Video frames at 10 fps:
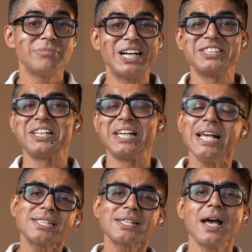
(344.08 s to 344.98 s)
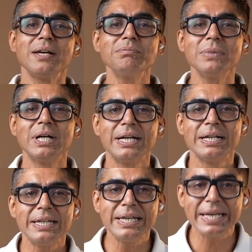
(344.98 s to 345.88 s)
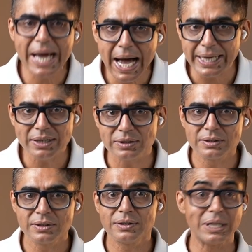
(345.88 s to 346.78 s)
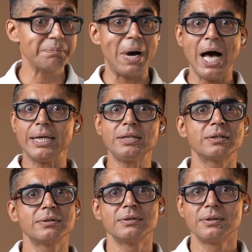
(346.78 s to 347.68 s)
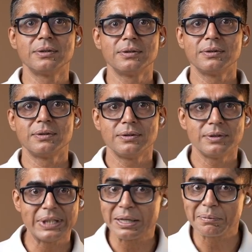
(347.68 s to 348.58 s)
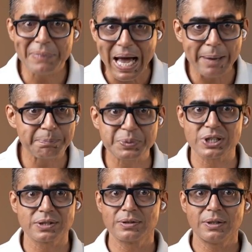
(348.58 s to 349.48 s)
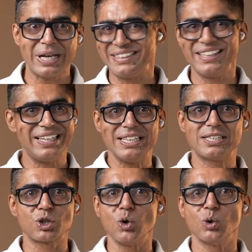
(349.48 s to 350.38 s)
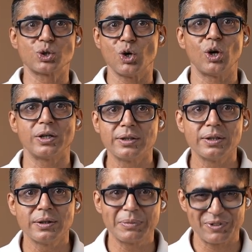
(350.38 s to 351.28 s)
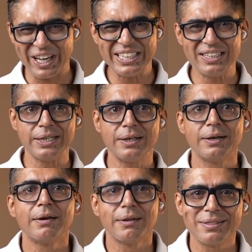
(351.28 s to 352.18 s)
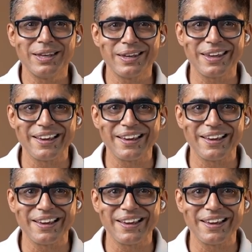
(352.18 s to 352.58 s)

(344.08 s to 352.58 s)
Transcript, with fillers: until next time, think AI, think Bharat, think maps. And the list goes on. finally, think